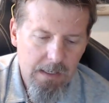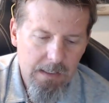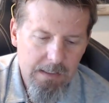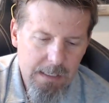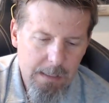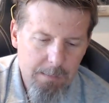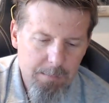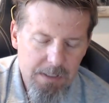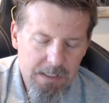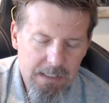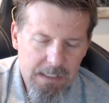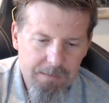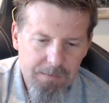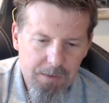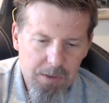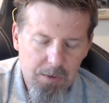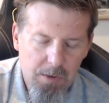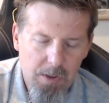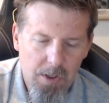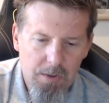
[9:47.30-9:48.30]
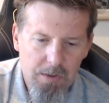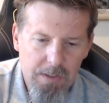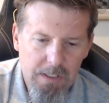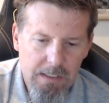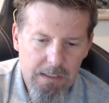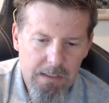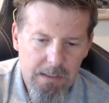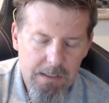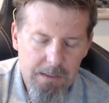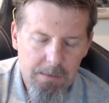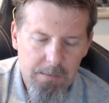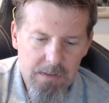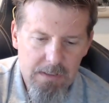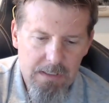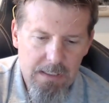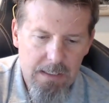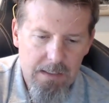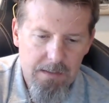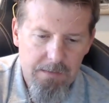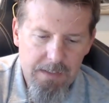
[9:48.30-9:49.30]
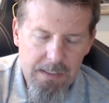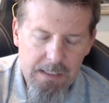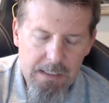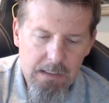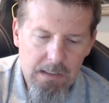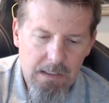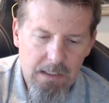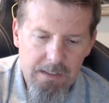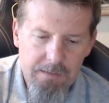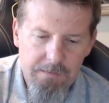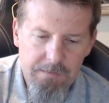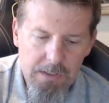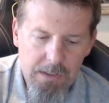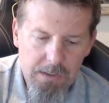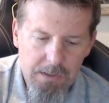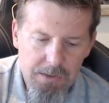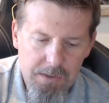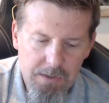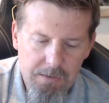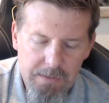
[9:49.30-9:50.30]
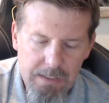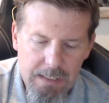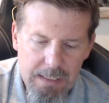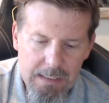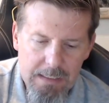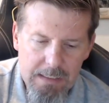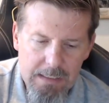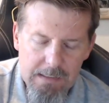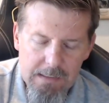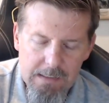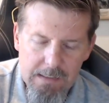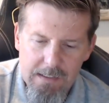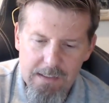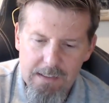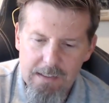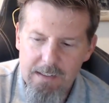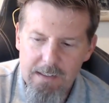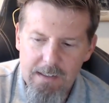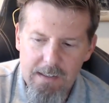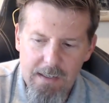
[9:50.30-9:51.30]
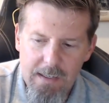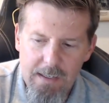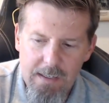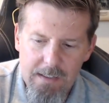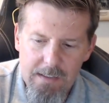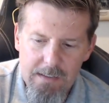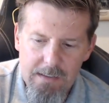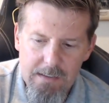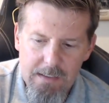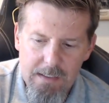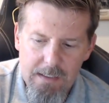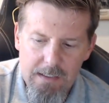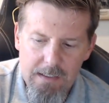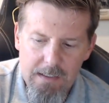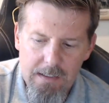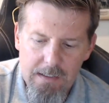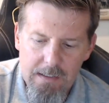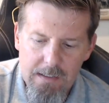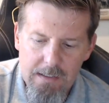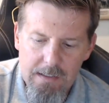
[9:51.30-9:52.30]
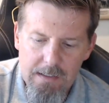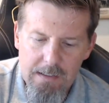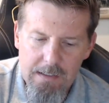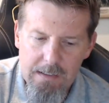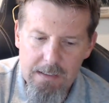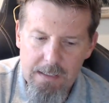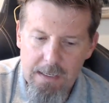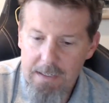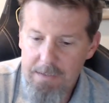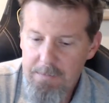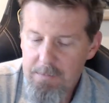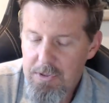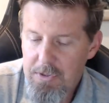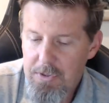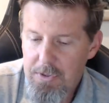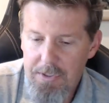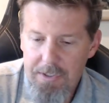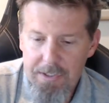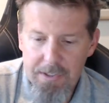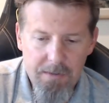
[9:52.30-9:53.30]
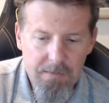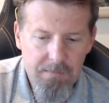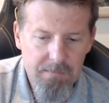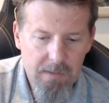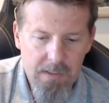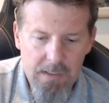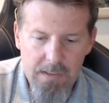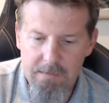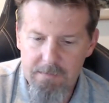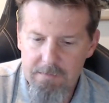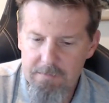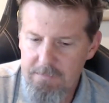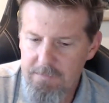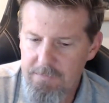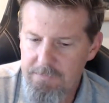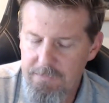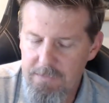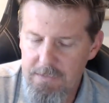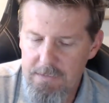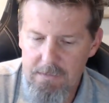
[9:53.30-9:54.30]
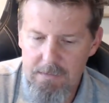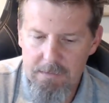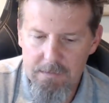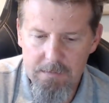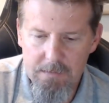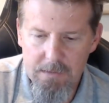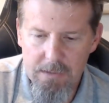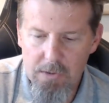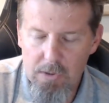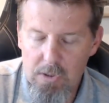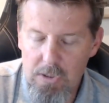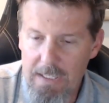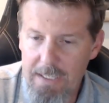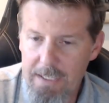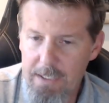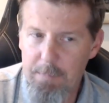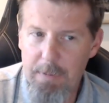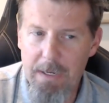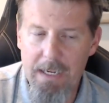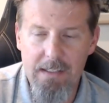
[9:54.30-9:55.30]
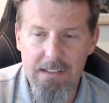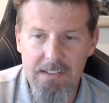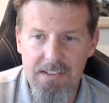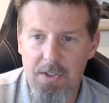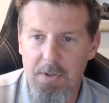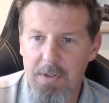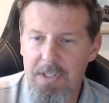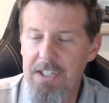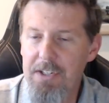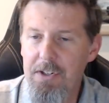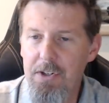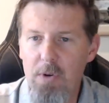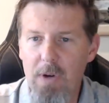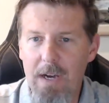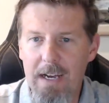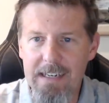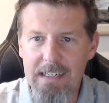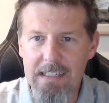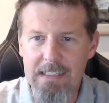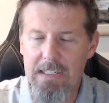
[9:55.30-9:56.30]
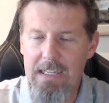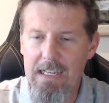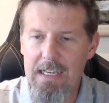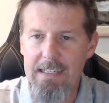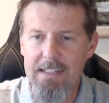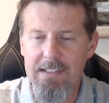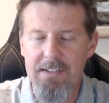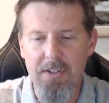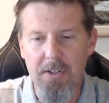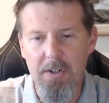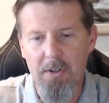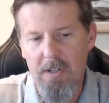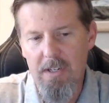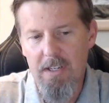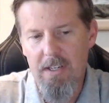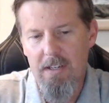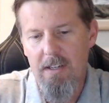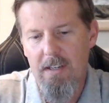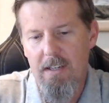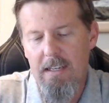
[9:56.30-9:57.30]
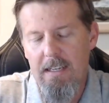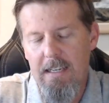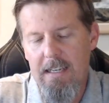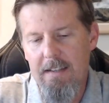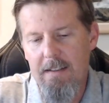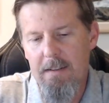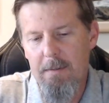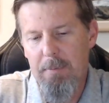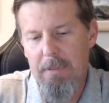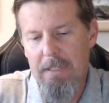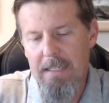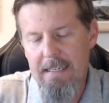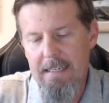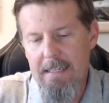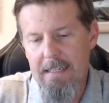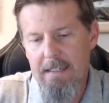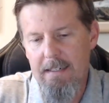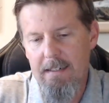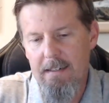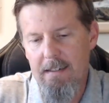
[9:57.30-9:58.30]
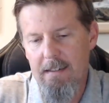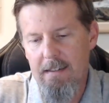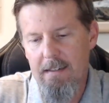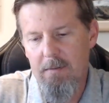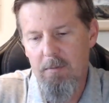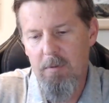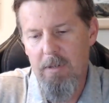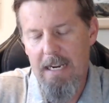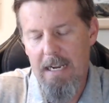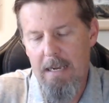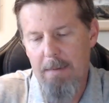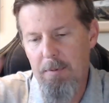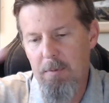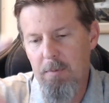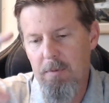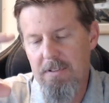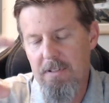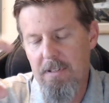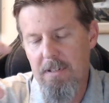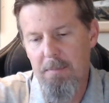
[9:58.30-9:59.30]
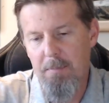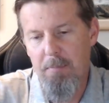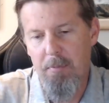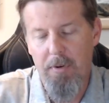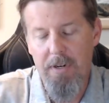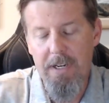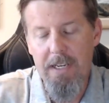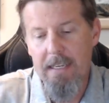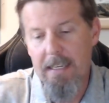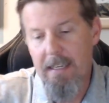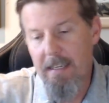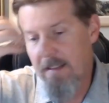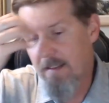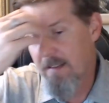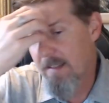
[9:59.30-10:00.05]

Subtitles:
Captain David Cronin. He was out of Incline Village, Nevada, and yeah, he was 30-year glider pilot. So he knew how to glide. So in the plane, what happened was the debris